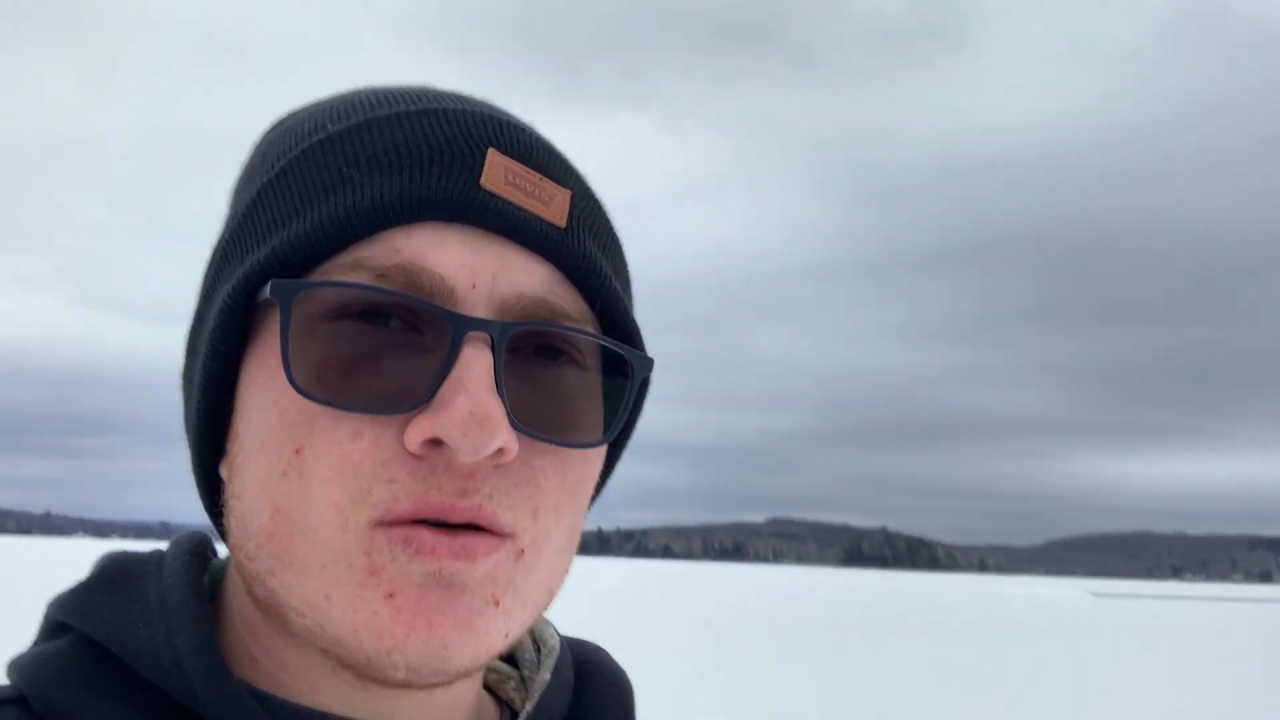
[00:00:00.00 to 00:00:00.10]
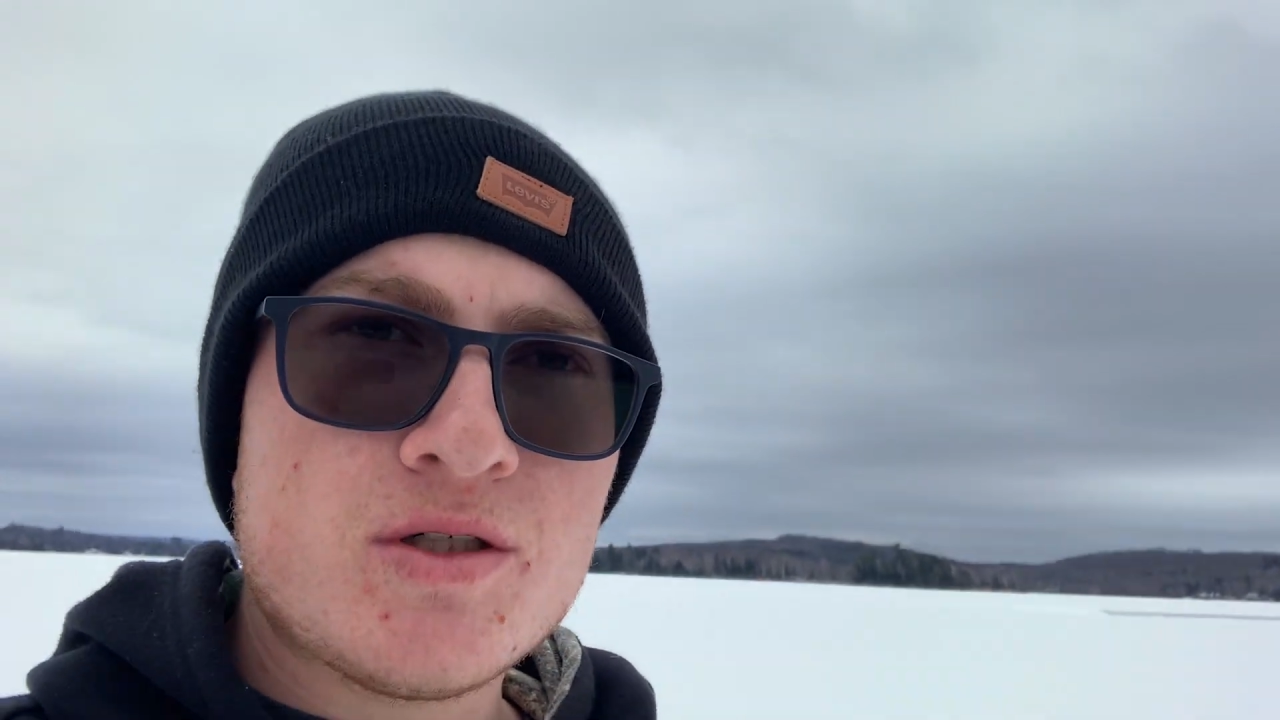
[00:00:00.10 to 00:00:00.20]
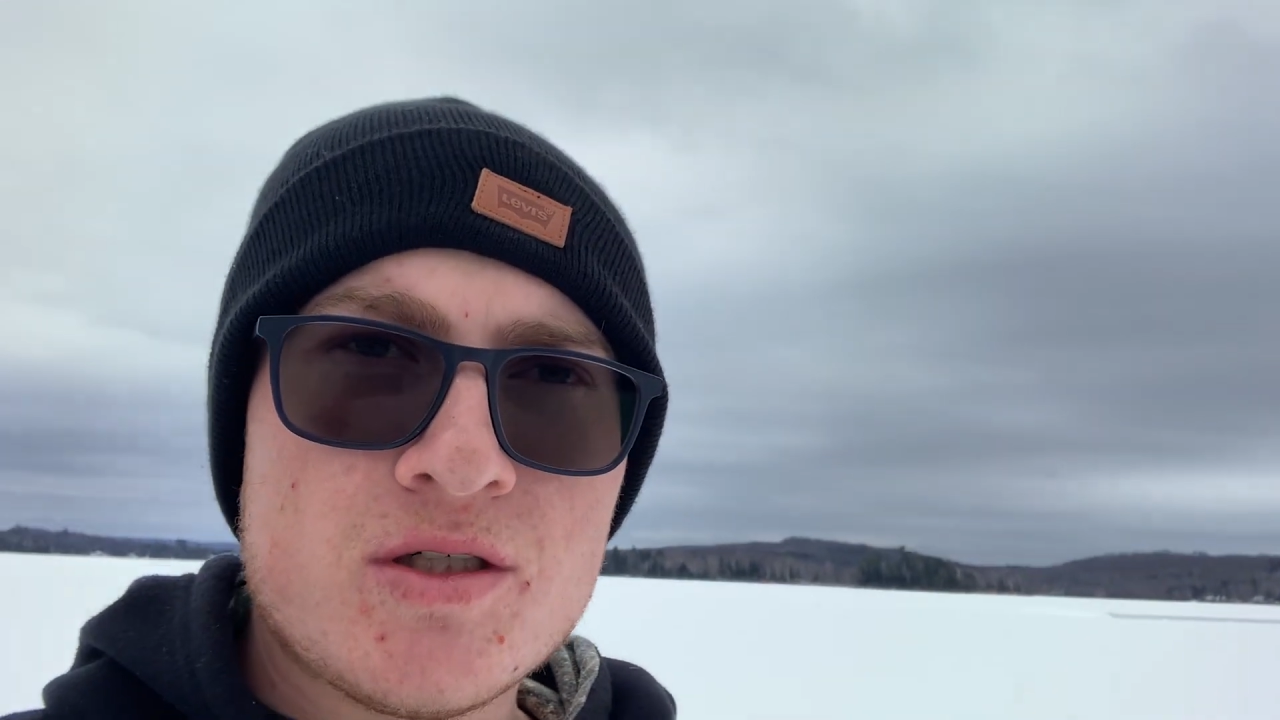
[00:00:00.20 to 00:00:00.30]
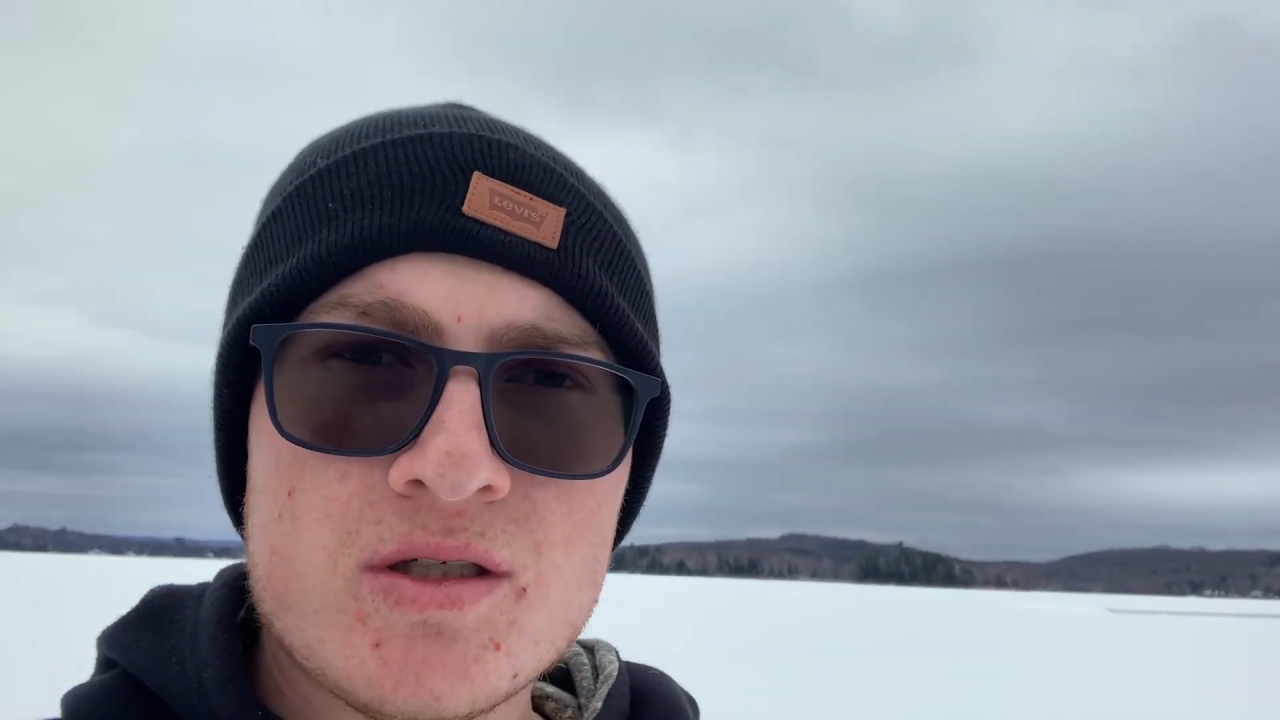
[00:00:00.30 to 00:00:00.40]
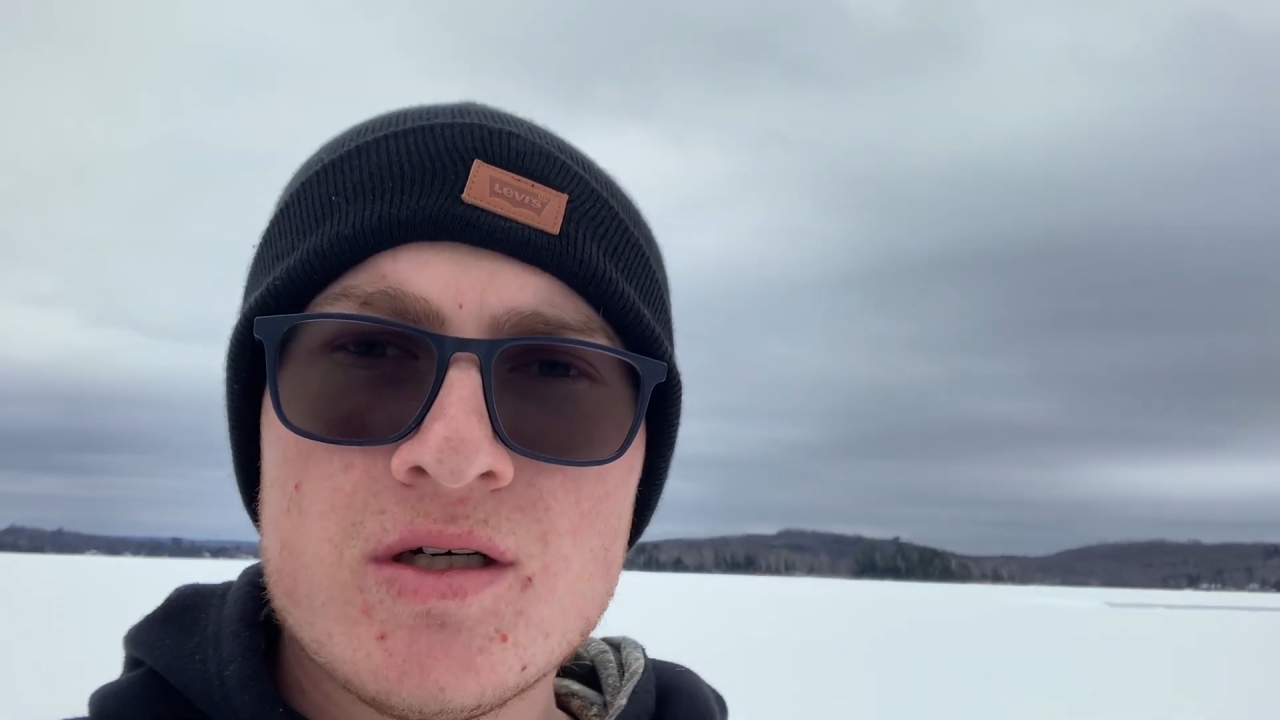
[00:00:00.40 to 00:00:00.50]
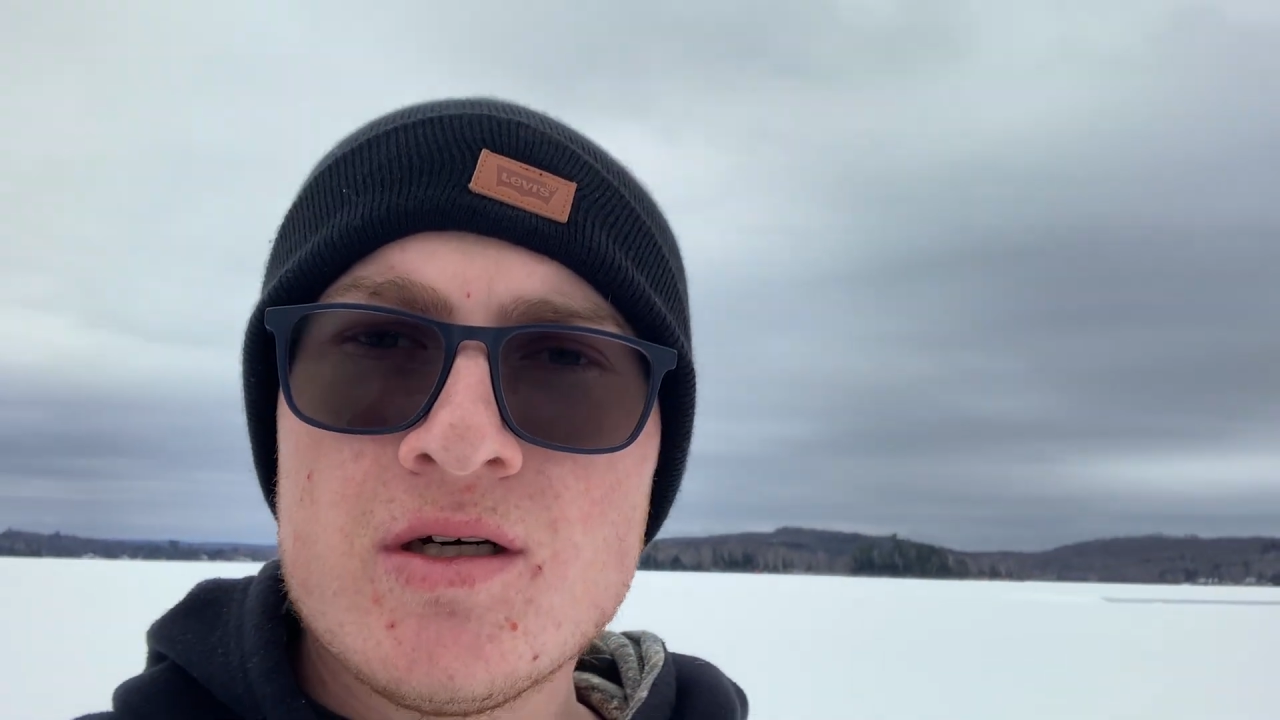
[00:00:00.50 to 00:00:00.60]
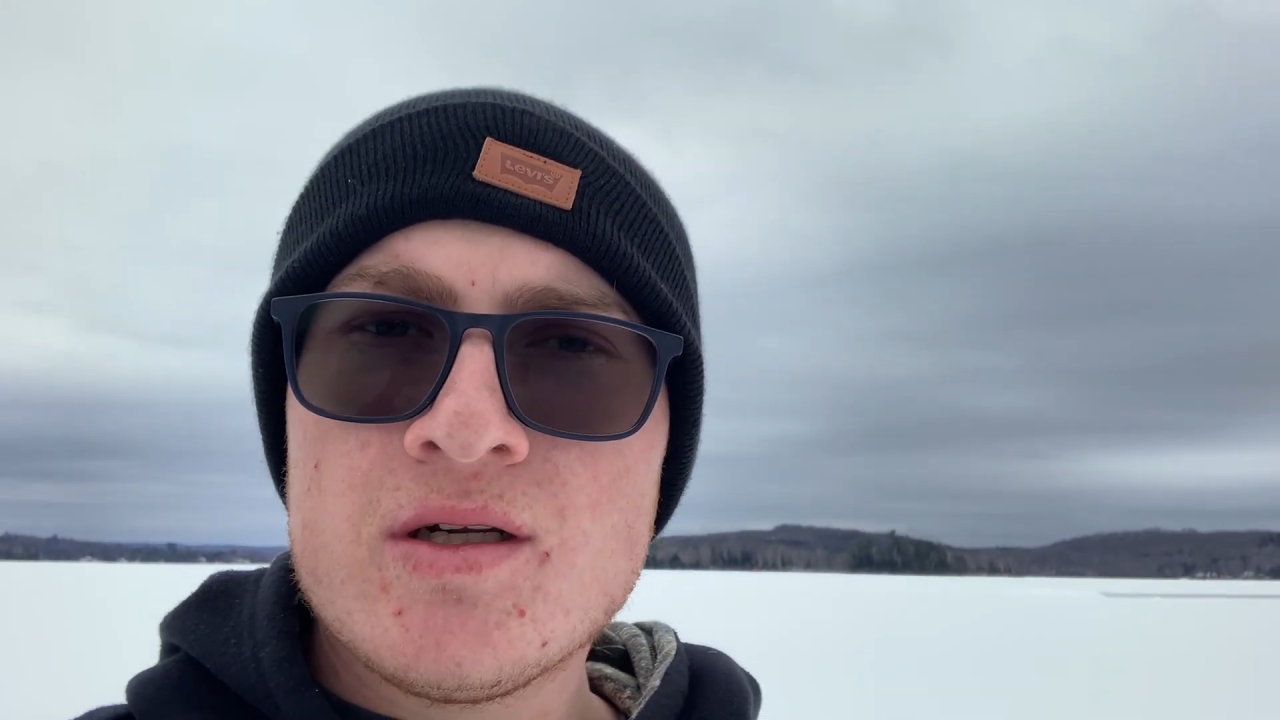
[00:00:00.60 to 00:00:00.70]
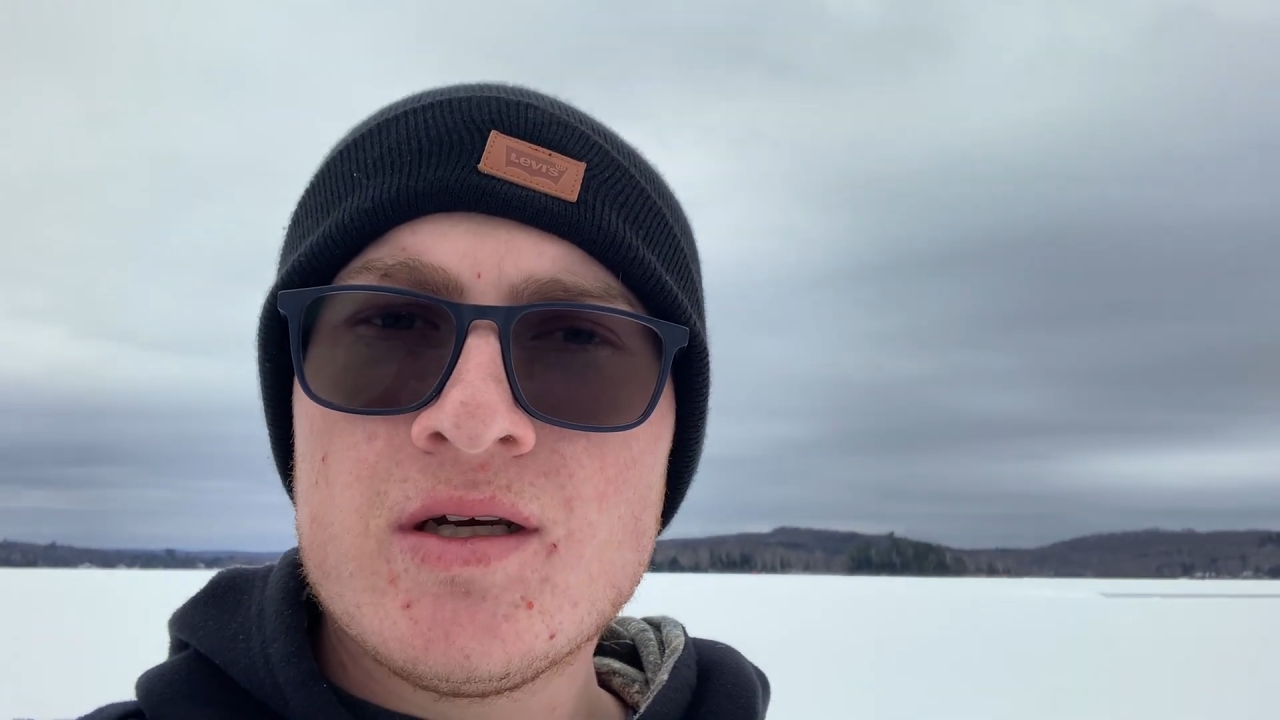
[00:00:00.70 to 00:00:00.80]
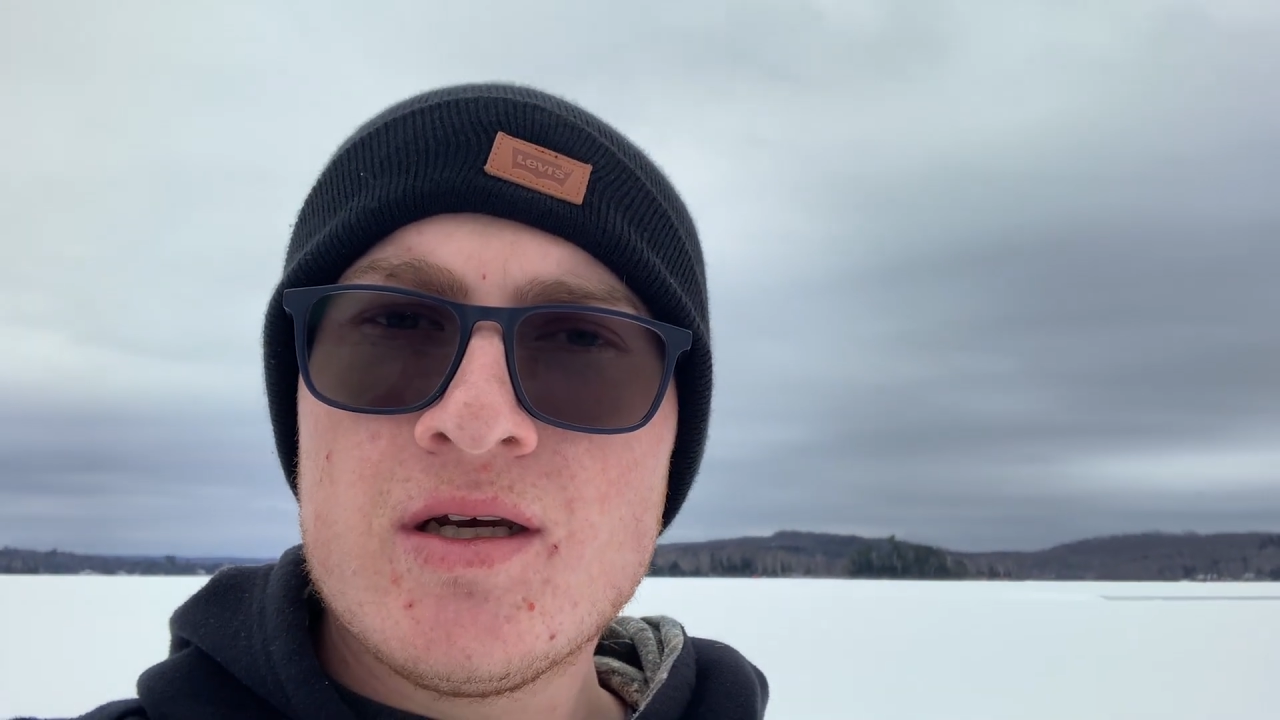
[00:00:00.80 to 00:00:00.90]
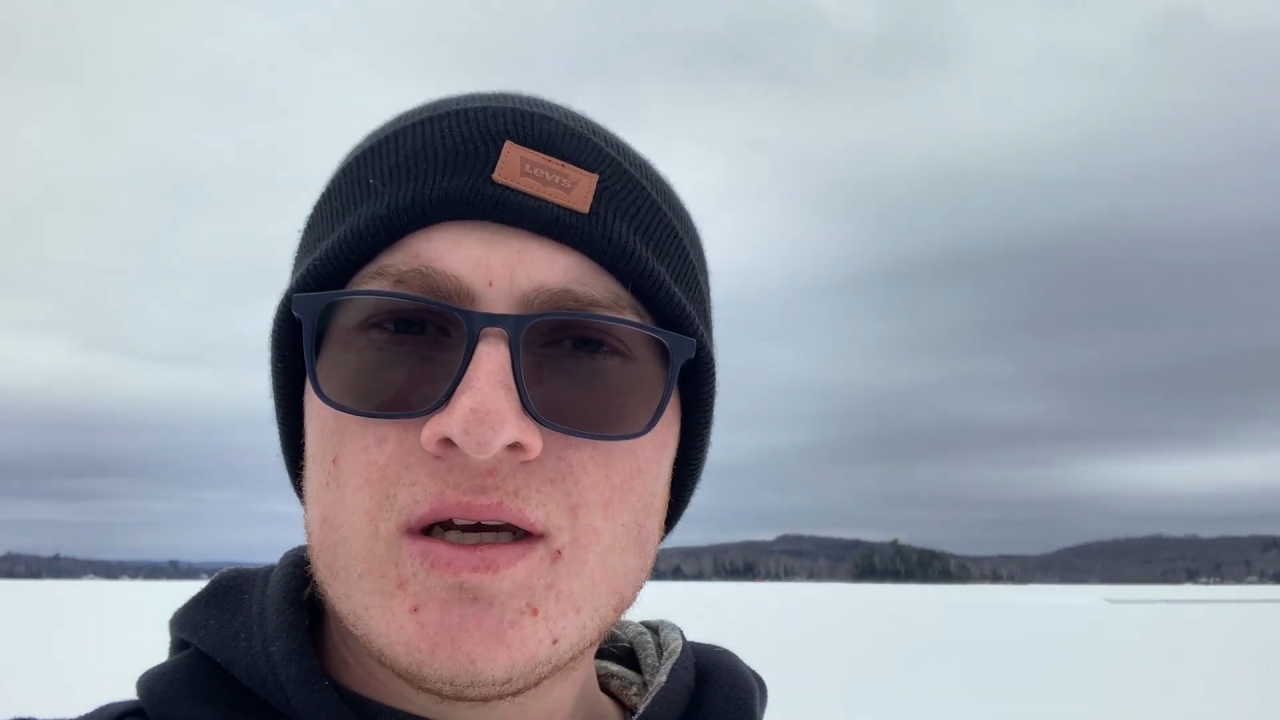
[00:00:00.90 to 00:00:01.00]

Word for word: which is good.